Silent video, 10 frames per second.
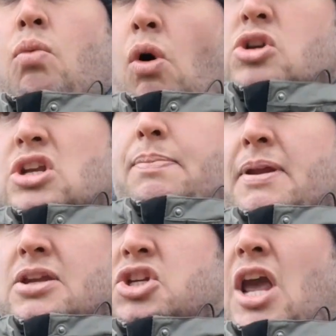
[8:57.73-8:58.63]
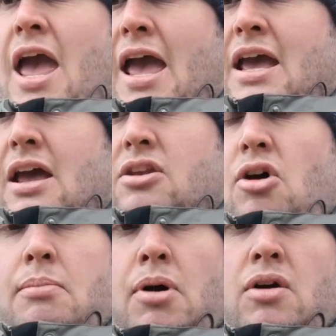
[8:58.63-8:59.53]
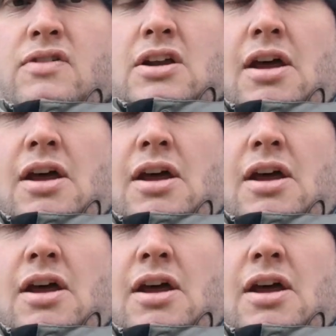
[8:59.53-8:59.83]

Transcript: wodged up in a chair and not move. I